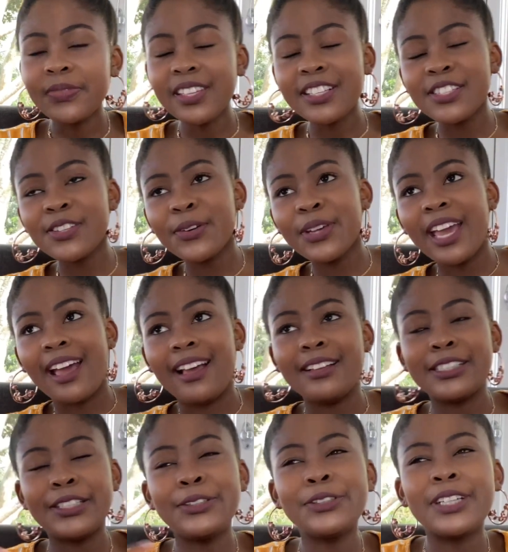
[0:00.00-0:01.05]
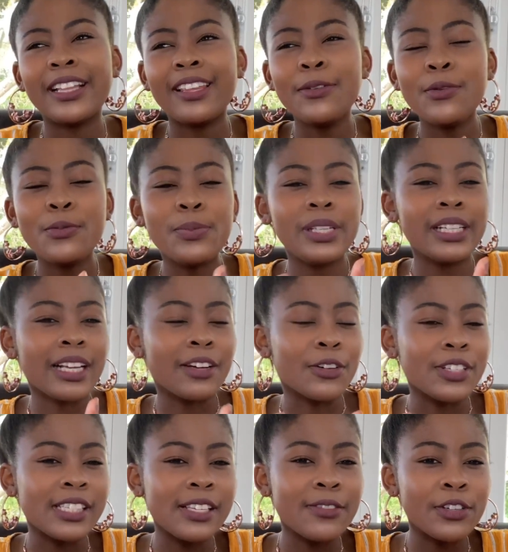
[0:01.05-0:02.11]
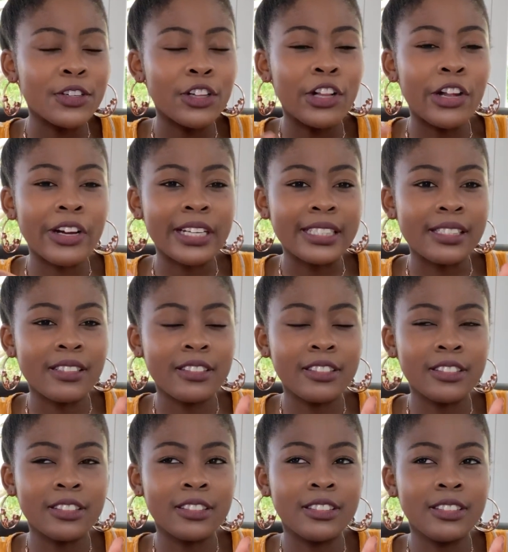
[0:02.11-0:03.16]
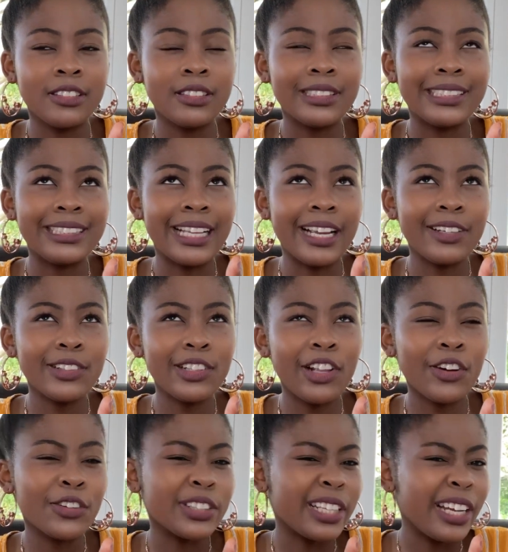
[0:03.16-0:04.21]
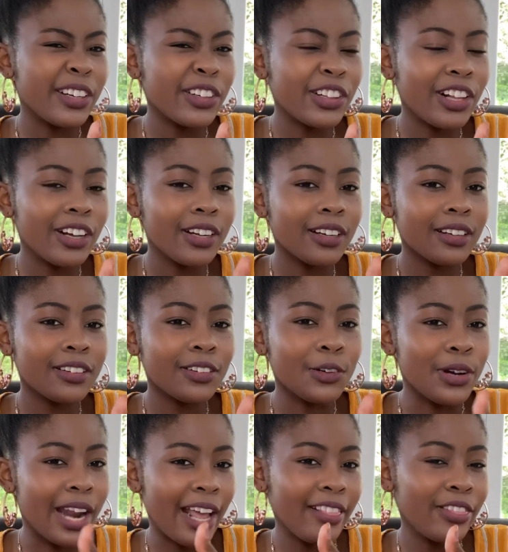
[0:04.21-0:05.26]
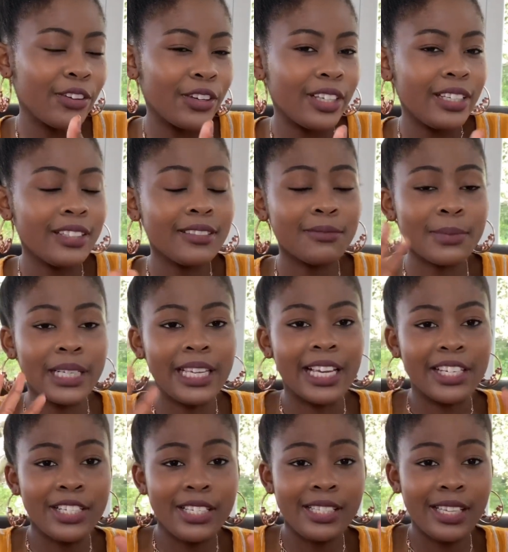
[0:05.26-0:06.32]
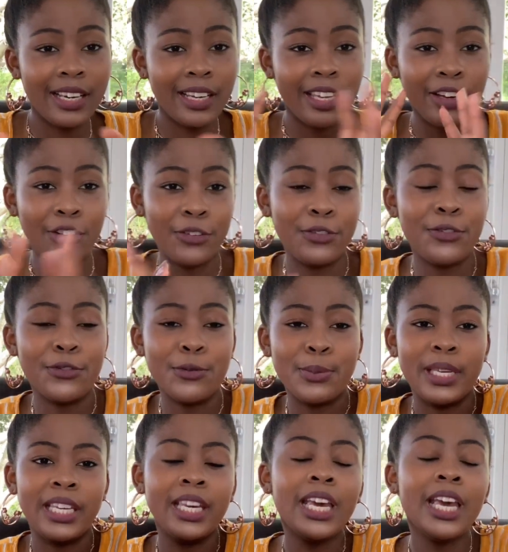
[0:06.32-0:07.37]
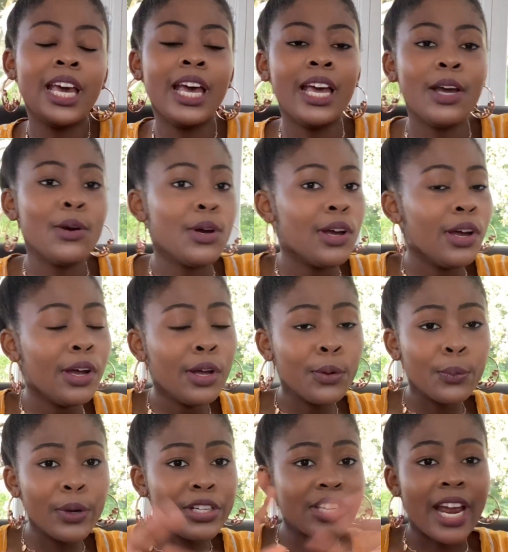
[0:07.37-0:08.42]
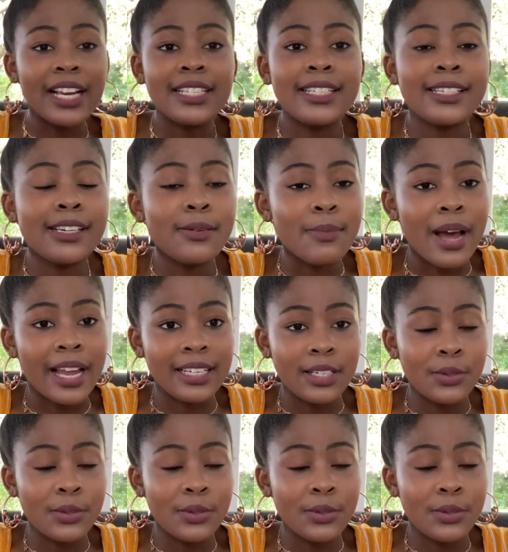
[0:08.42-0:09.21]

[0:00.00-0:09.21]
So yeah, so I think we'll meet like around 7 o'clock until 9 o'clock or 10 o'clock or 9:30. But yeah, she set a curfew for me, which I didn't mind.